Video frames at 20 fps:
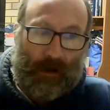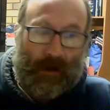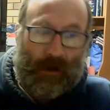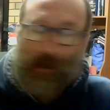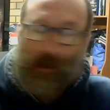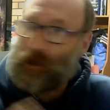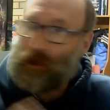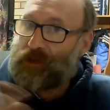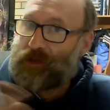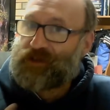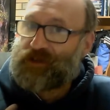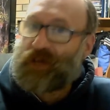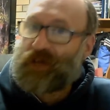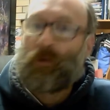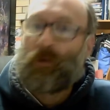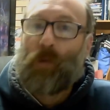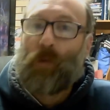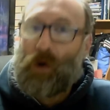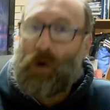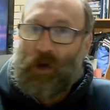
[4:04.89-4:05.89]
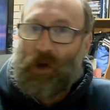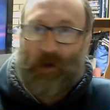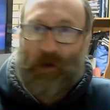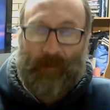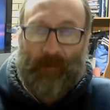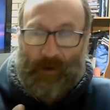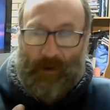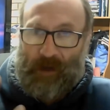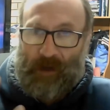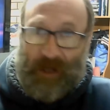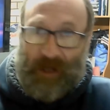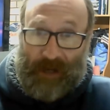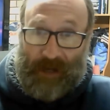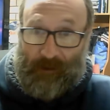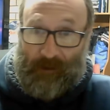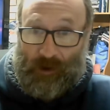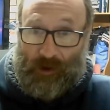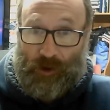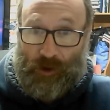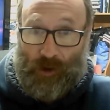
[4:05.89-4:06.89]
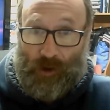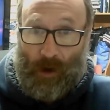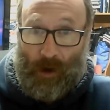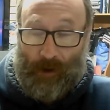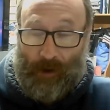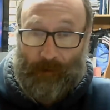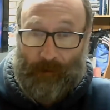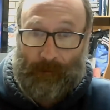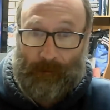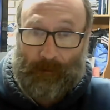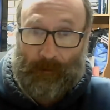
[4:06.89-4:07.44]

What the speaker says: I don't know if it's going to work, but I'm going to give it a shot.